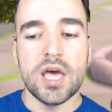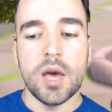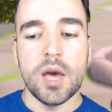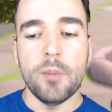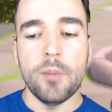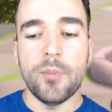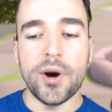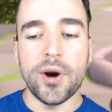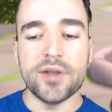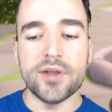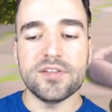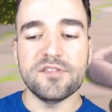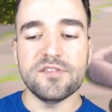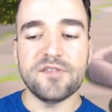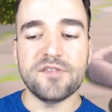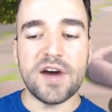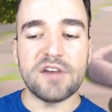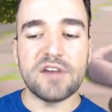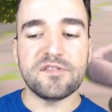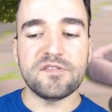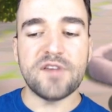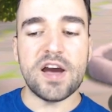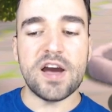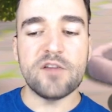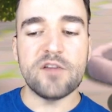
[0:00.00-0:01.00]
but
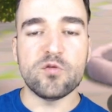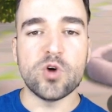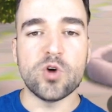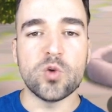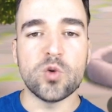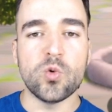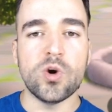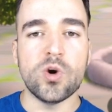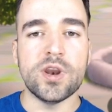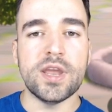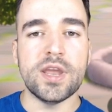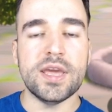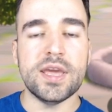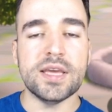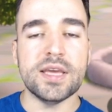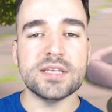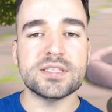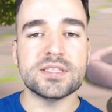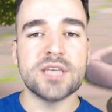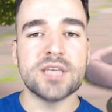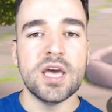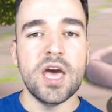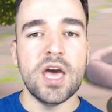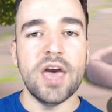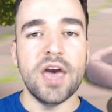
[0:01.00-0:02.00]
5511
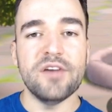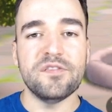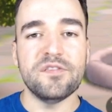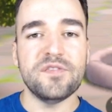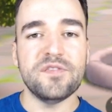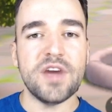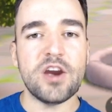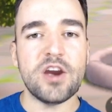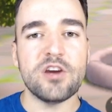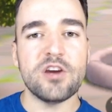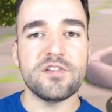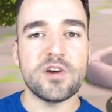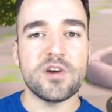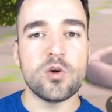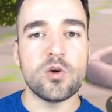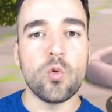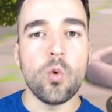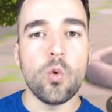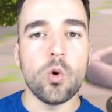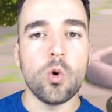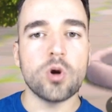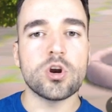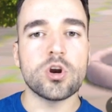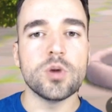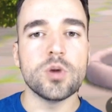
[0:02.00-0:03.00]
is a very, very
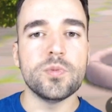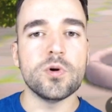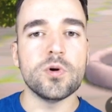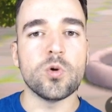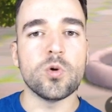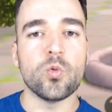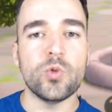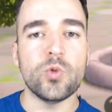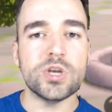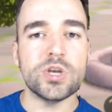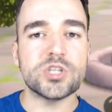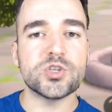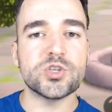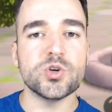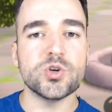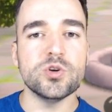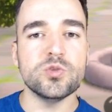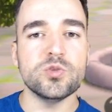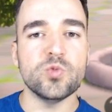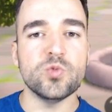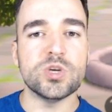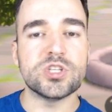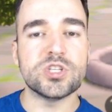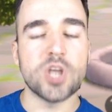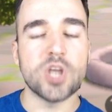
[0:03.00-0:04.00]
workable Richard,
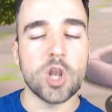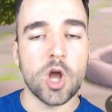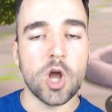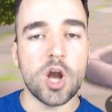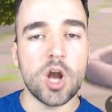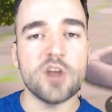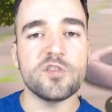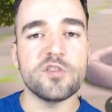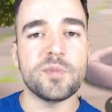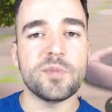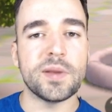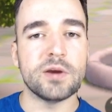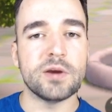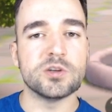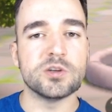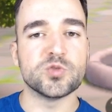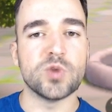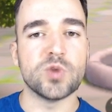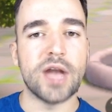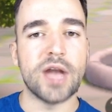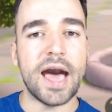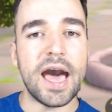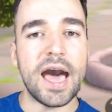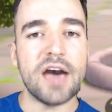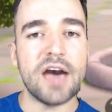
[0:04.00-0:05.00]
which a lot of players
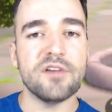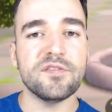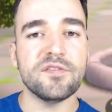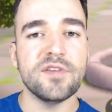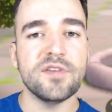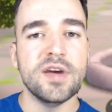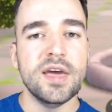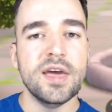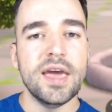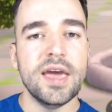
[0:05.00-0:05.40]
will have.